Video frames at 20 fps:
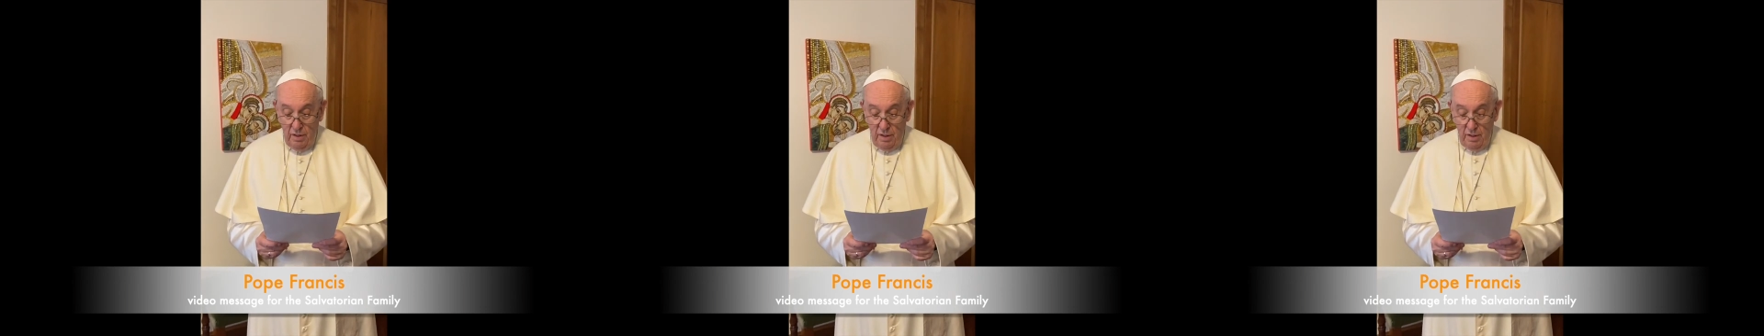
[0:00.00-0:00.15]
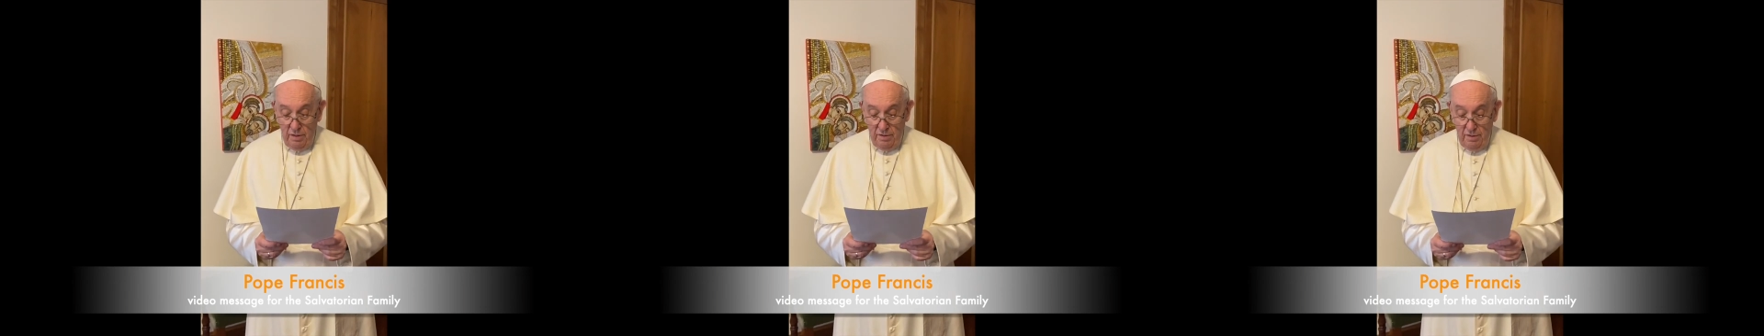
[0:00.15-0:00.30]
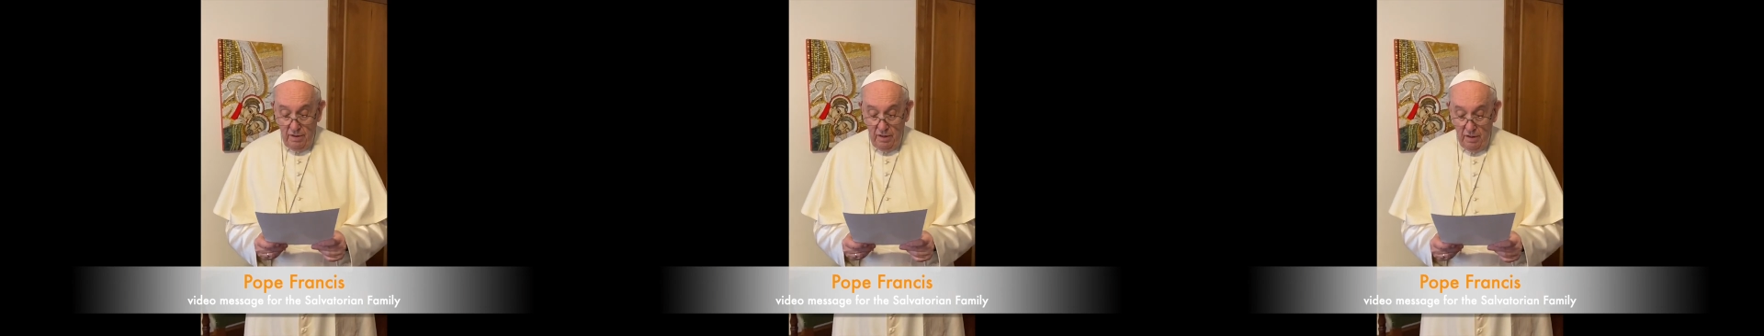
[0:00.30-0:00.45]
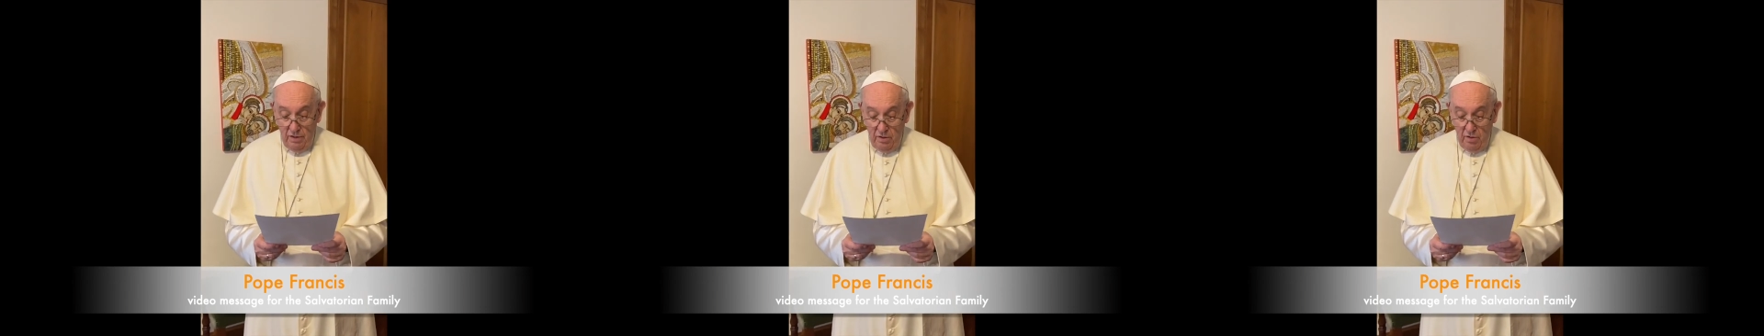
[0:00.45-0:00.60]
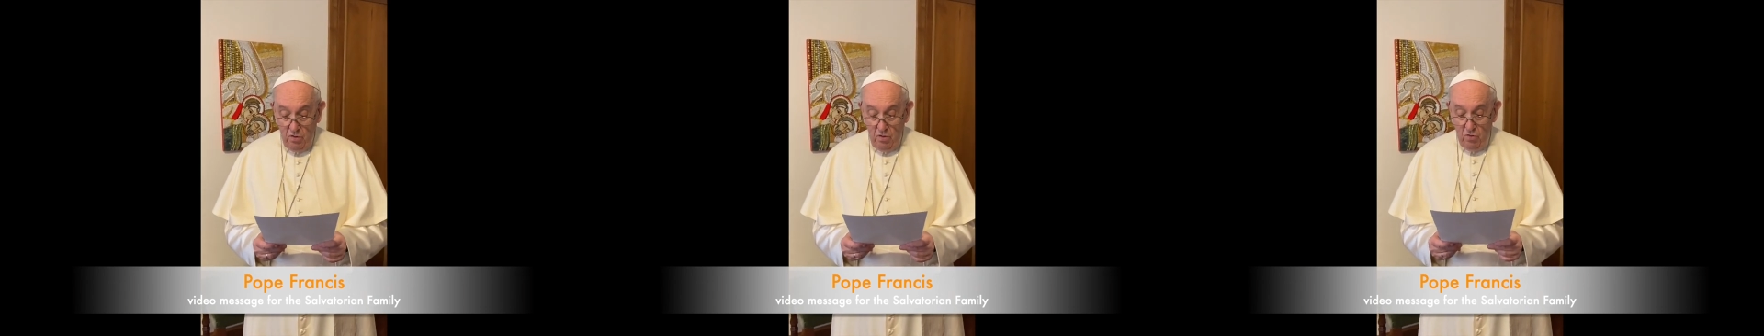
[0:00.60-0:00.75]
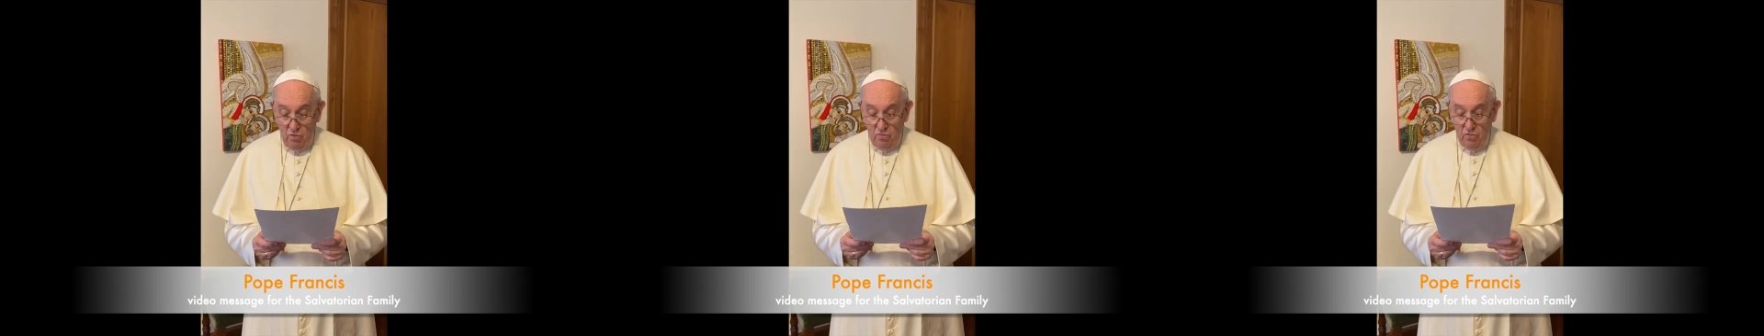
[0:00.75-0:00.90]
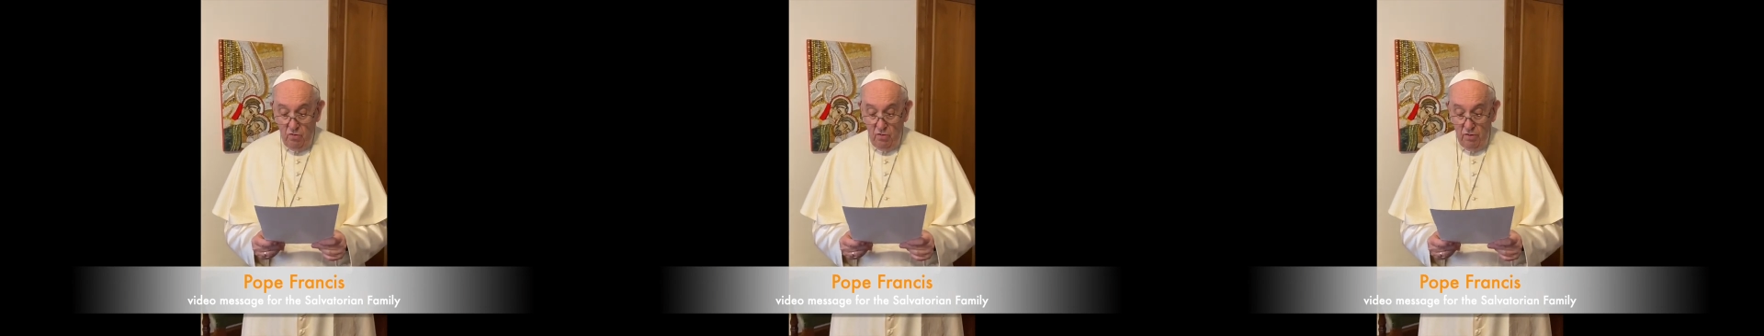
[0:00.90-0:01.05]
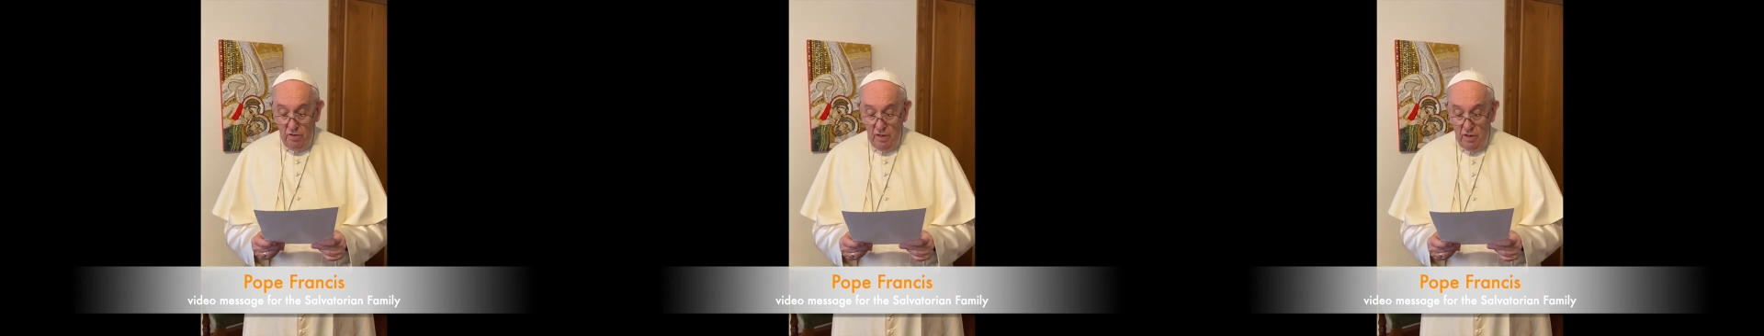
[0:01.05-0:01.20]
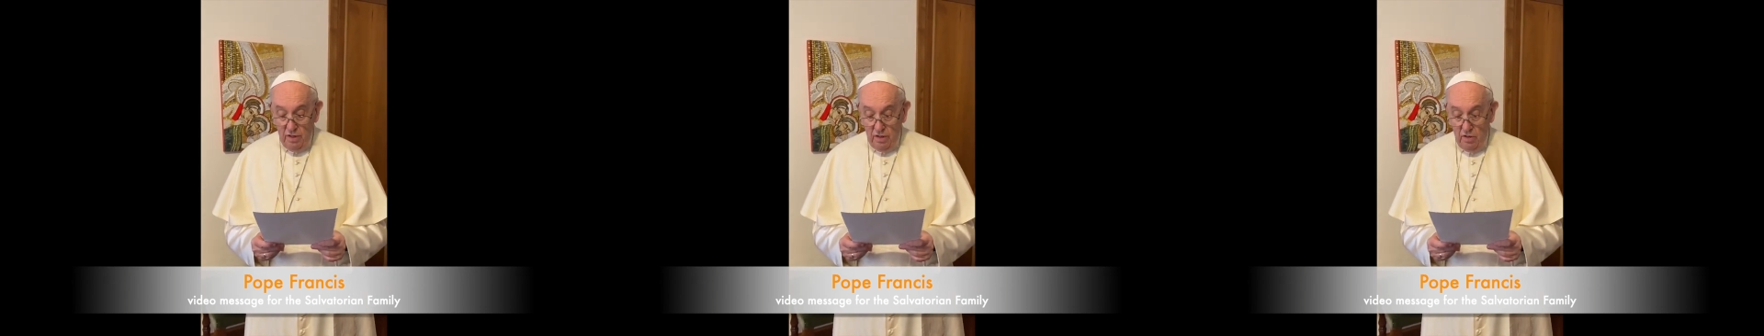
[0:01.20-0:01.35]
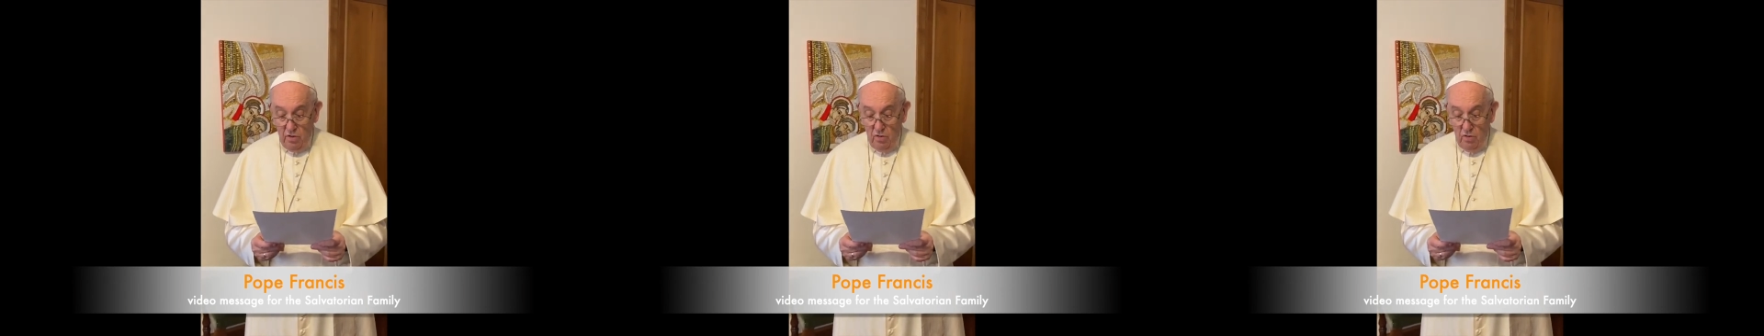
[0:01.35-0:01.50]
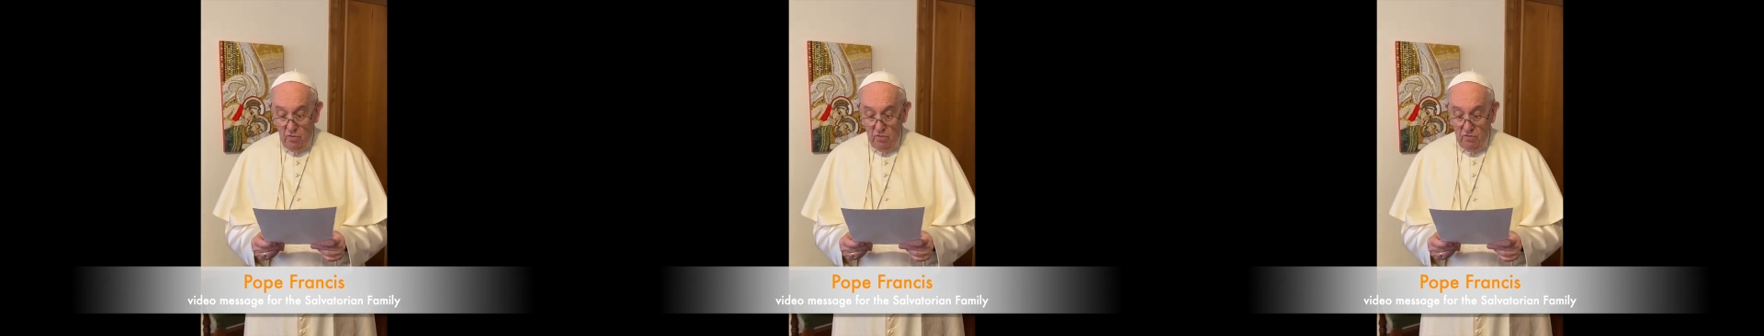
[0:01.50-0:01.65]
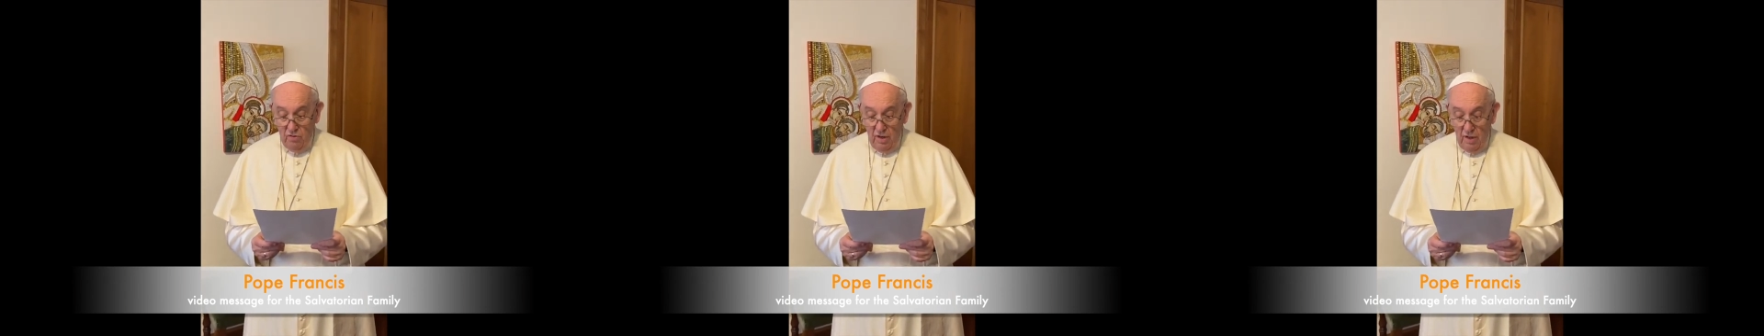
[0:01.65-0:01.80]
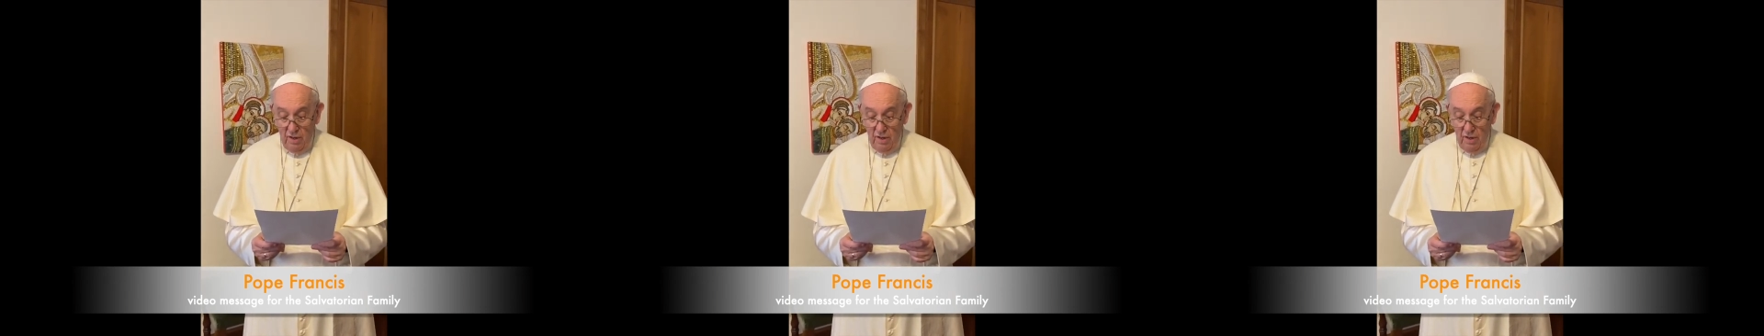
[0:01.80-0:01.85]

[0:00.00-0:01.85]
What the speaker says: of the most different